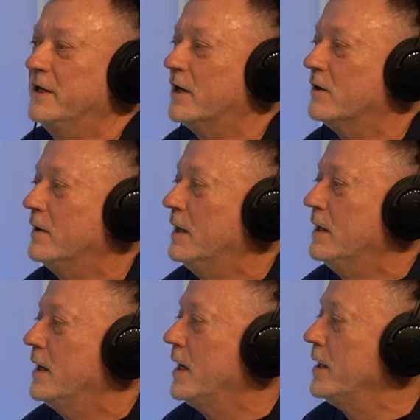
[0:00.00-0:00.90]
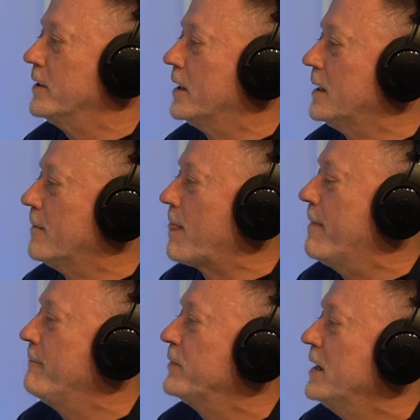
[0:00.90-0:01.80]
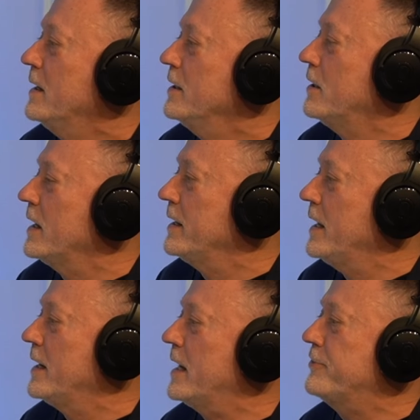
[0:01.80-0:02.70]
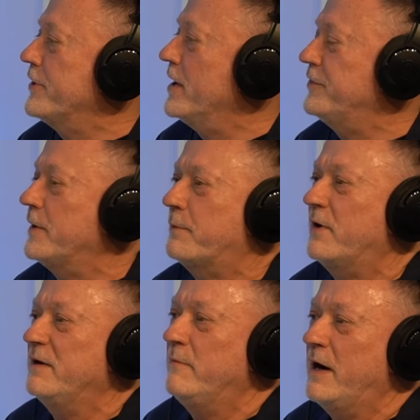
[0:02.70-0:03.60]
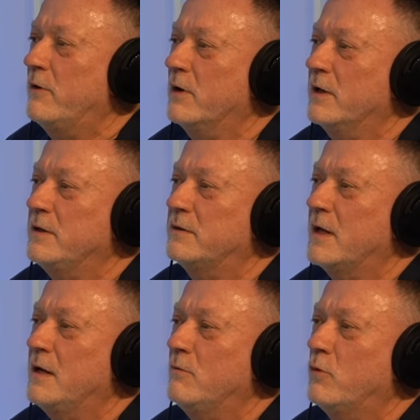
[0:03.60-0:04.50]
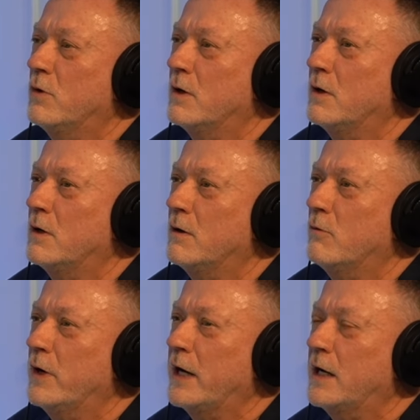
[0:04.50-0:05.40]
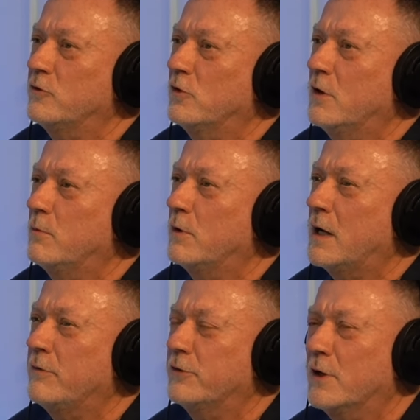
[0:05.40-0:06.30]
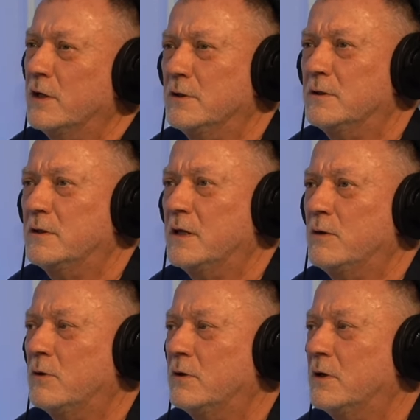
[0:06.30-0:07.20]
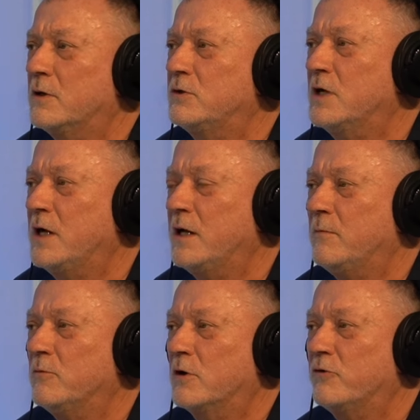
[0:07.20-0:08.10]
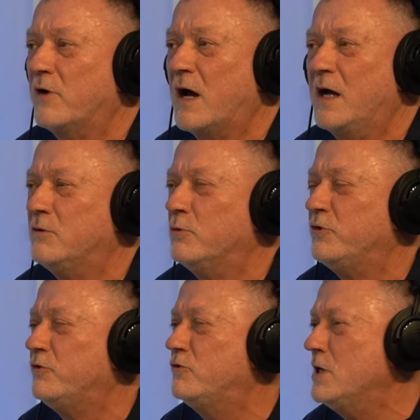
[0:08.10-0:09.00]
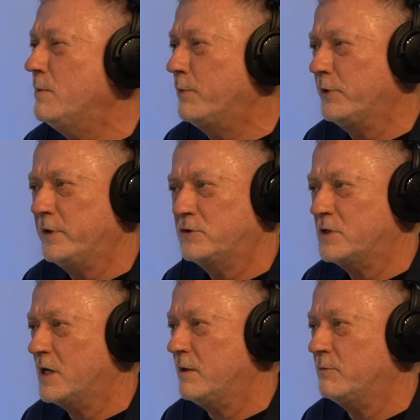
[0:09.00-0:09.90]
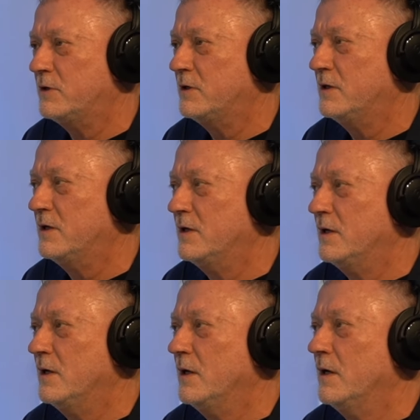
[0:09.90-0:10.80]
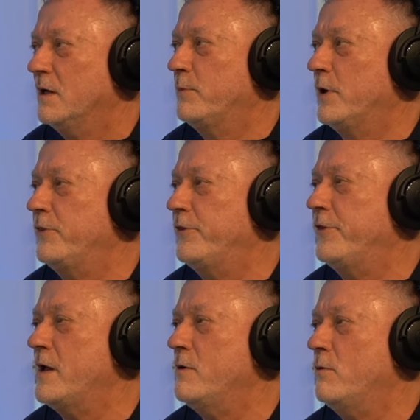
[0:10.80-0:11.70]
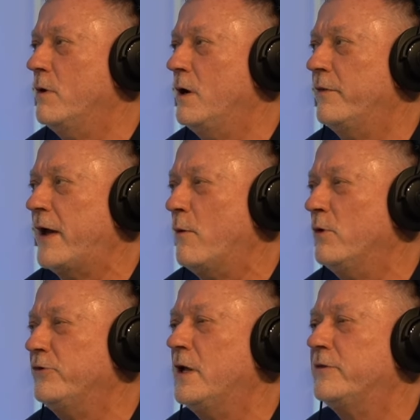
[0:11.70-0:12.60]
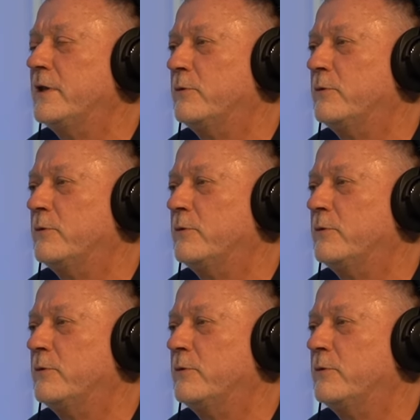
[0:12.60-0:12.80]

You know and um, you know, and, and I thought that primarily they were when I got sober, I thought that they were ashamed because I was deeply ashamed. But they that wasn't it.